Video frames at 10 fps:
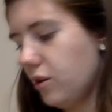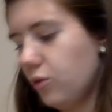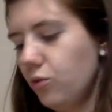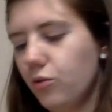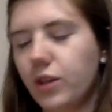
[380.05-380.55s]

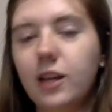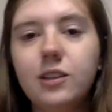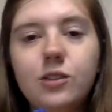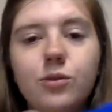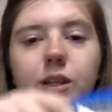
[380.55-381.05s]
Oh, that
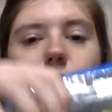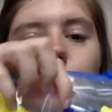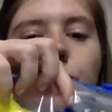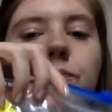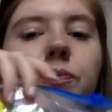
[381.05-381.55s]
looks really
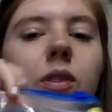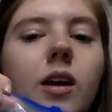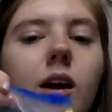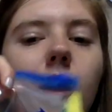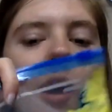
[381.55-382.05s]
cool.
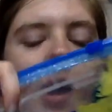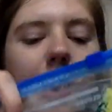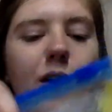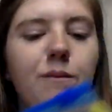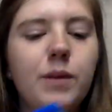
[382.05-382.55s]

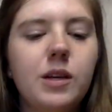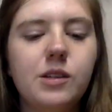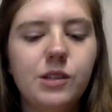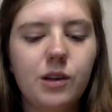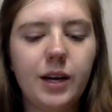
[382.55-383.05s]

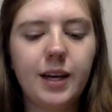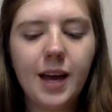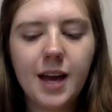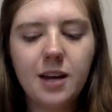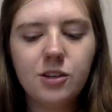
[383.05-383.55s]
So
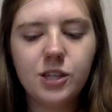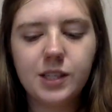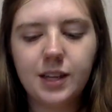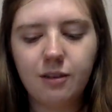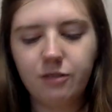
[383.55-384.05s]
again,
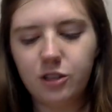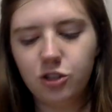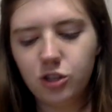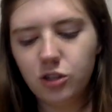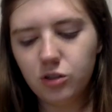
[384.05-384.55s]
just give
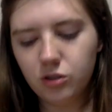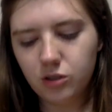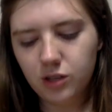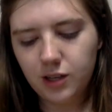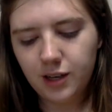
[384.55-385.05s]

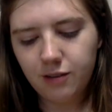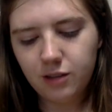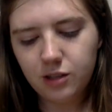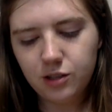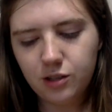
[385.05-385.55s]

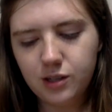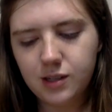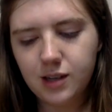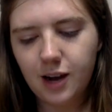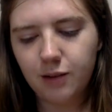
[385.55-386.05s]
the
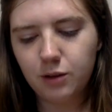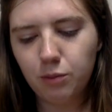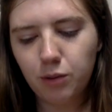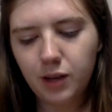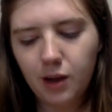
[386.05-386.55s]
students time to
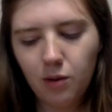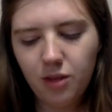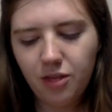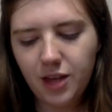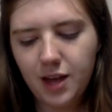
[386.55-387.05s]
play
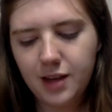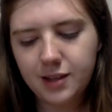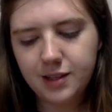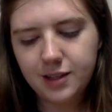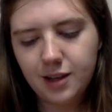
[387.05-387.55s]
with
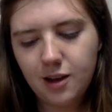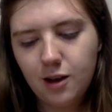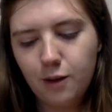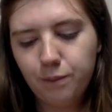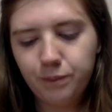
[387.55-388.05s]
this
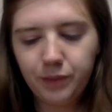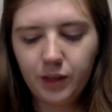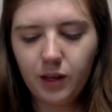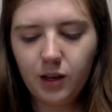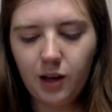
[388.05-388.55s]

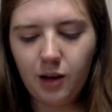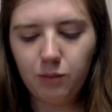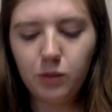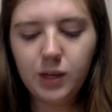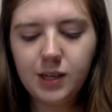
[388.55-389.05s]

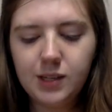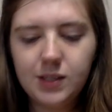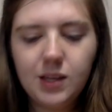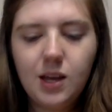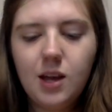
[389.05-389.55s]

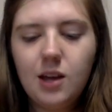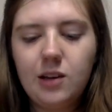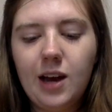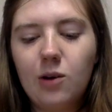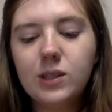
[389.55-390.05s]
because
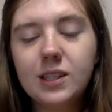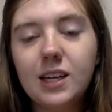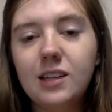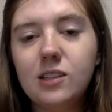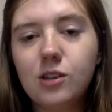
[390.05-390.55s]
now it's
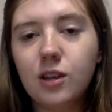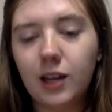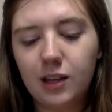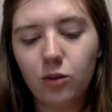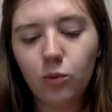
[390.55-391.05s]
getting to
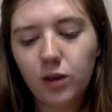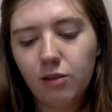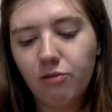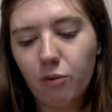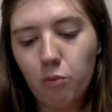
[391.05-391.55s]
like the really
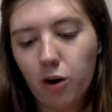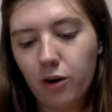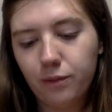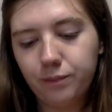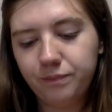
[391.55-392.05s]
fun
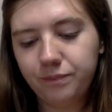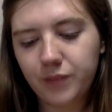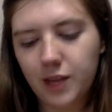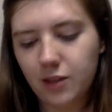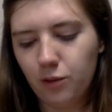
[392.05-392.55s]
part
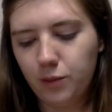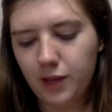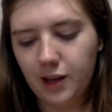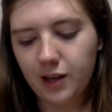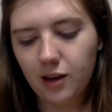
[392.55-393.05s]
and they'll be
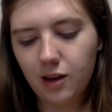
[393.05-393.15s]
like,